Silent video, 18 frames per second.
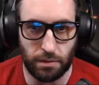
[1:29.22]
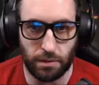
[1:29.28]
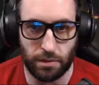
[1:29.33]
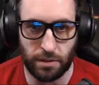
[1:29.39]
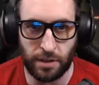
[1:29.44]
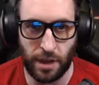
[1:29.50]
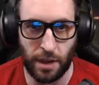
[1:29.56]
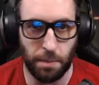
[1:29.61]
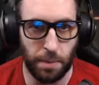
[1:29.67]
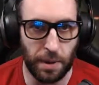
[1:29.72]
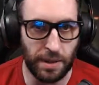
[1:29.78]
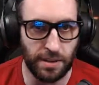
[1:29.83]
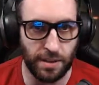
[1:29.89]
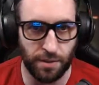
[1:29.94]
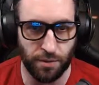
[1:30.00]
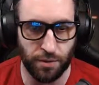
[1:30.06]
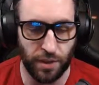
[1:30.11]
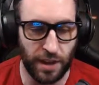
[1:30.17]
tidbits
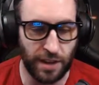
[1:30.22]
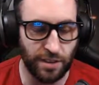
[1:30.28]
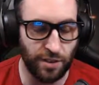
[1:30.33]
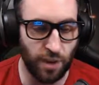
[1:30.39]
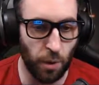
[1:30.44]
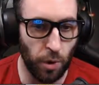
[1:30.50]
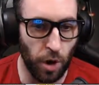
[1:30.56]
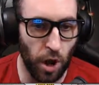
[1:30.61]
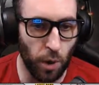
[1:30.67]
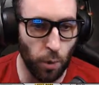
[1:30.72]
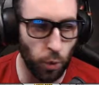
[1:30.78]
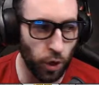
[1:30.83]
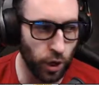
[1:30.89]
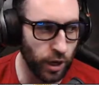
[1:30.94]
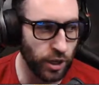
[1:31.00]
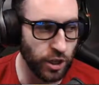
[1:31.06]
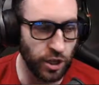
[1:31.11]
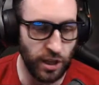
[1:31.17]
of things going on. We're
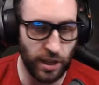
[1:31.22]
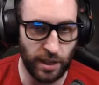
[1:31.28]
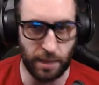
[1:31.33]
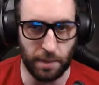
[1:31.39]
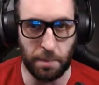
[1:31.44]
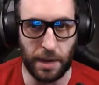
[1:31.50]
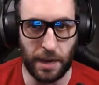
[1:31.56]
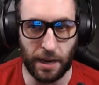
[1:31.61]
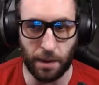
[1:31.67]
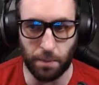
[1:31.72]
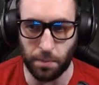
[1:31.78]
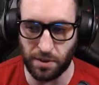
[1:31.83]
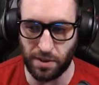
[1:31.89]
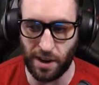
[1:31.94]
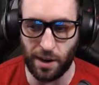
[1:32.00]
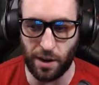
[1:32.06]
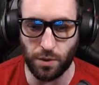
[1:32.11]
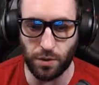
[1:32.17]
going to just hit the meat and
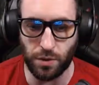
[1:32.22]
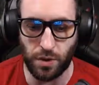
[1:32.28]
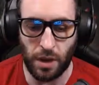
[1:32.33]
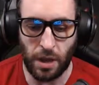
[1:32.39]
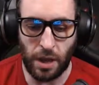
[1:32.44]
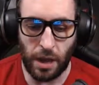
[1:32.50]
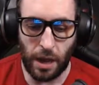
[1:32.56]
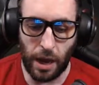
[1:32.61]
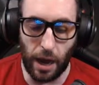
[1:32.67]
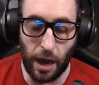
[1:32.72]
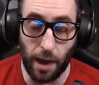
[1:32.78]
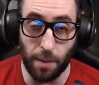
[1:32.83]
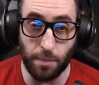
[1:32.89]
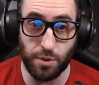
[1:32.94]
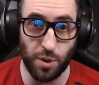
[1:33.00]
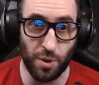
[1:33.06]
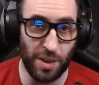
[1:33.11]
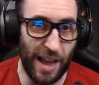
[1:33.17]
potatoes.
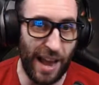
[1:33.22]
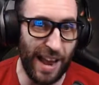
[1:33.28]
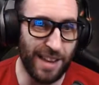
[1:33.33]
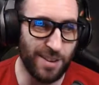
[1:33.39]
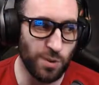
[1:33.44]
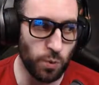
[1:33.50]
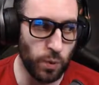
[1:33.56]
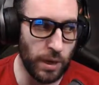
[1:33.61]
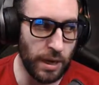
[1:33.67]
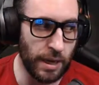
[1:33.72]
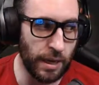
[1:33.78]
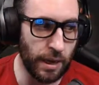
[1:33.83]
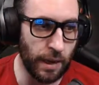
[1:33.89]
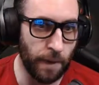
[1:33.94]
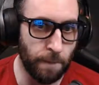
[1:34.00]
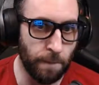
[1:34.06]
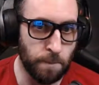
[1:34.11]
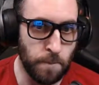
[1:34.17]
So last
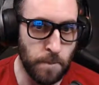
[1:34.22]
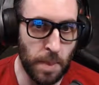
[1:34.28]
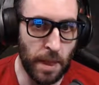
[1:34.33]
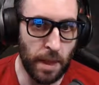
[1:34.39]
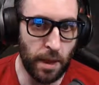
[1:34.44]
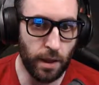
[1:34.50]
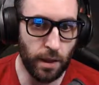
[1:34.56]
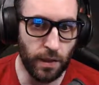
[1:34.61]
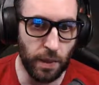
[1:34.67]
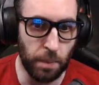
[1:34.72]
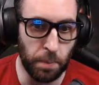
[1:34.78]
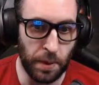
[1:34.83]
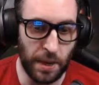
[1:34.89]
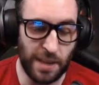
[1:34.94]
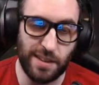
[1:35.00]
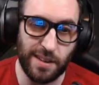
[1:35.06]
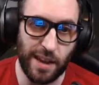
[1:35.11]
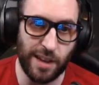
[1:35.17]
week, the
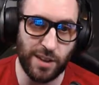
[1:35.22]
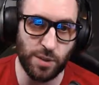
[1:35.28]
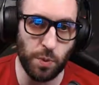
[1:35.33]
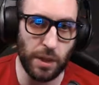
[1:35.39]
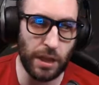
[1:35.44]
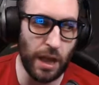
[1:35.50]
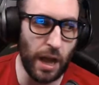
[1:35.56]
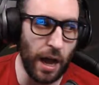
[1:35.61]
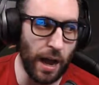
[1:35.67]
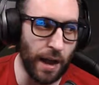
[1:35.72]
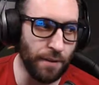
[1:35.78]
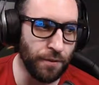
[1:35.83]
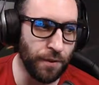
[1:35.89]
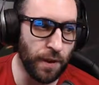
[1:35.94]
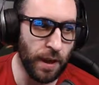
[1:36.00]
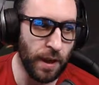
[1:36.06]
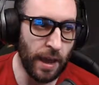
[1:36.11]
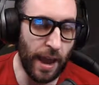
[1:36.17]
PTS went
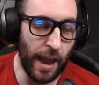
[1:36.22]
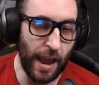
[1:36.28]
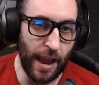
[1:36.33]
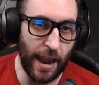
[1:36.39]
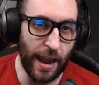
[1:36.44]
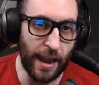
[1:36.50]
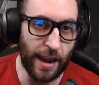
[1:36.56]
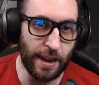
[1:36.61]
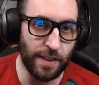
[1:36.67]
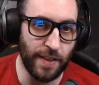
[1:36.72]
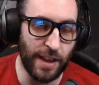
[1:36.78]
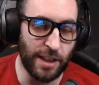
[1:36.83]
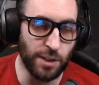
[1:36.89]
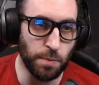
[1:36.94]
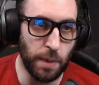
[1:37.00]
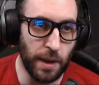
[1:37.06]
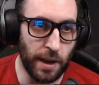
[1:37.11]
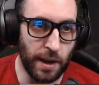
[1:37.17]
live, and that's
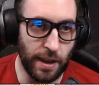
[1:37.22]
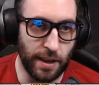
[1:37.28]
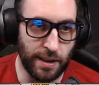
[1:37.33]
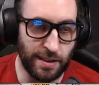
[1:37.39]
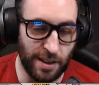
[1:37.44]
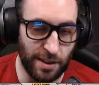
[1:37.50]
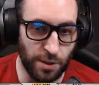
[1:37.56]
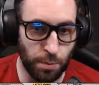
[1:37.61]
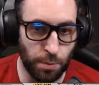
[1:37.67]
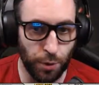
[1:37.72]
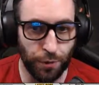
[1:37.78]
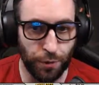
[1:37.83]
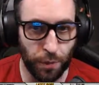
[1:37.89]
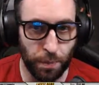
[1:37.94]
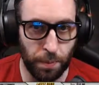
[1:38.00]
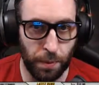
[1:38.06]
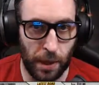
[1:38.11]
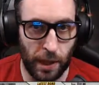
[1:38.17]
been accessible
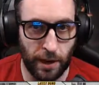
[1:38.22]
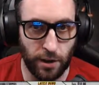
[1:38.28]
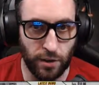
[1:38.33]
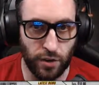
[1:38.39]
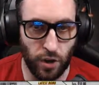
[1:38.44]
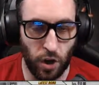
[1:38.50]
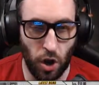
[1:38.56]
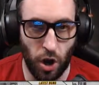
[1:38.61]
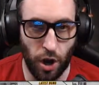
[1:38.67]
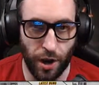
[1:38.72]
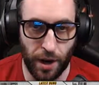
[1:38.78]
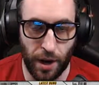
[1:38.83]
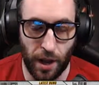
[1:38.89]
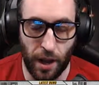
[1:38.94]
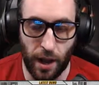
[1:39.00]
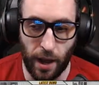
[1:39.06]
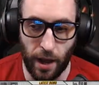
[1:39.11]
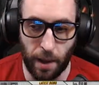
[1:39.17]
for players on
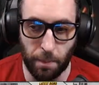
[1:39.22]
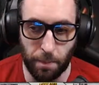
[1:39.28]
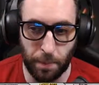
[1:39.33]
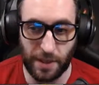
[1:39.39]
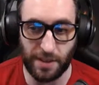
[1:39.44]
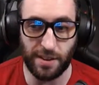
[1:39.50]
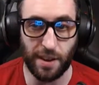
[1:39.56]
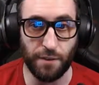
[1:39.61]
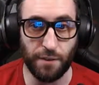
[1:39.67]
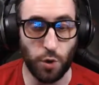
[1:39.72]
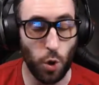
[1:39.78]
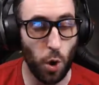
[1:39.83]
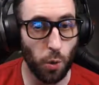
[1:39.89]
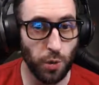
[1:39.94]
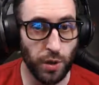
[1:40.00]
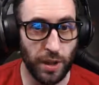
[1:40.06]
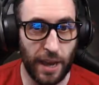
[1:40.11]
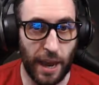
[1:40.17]
PC if you
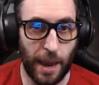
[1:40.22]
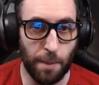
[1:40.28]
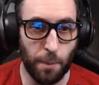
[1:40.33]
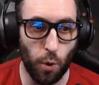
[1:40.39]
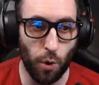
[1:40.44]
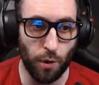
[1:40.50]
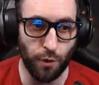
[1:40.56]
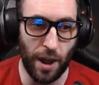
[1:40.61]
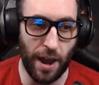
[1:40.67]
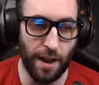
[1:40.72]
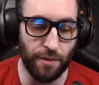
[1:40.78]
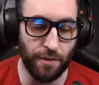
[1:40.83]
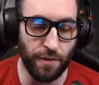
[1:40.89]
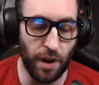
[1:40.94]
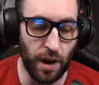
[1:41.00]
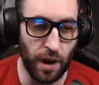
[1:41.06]
own the game or if you have